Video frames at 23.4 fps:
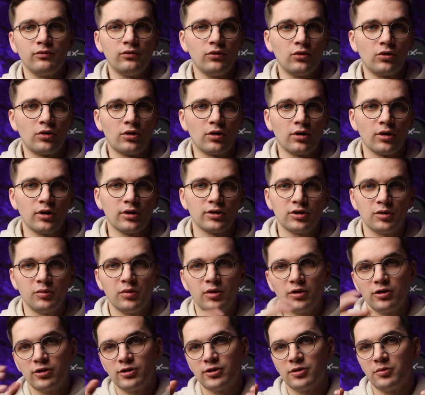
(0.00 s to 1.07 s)
for
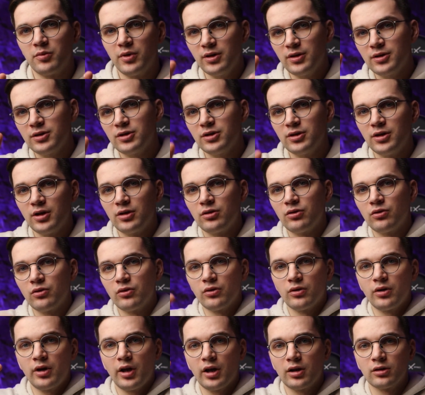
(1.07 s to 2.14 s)
customizability, that
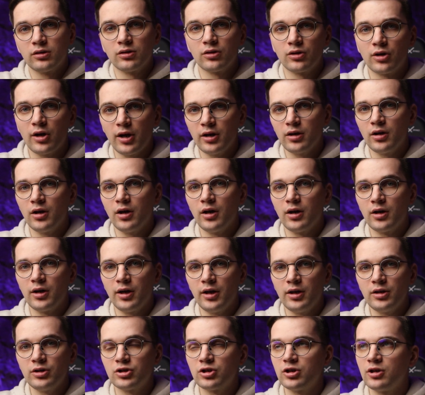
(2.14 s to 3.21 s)
you can
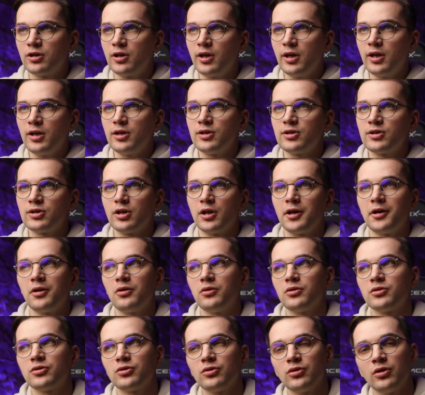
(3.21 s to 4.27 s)
arrange things. I
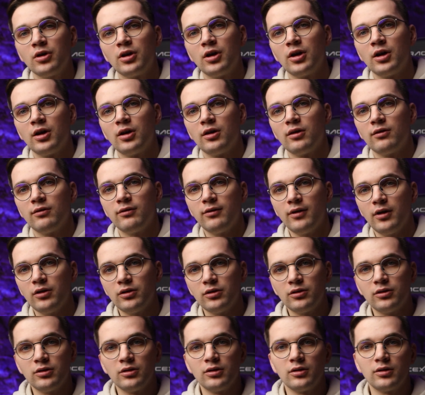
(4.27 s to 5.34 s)
also
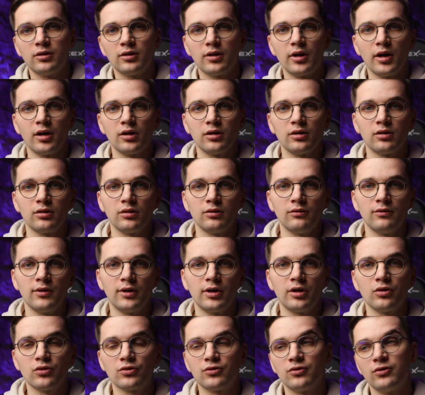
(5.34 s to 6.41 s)
found that
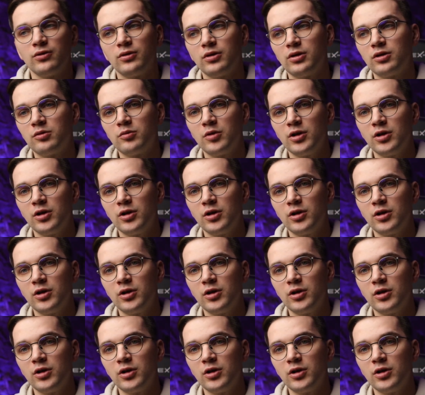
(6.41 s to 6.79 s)
very useful in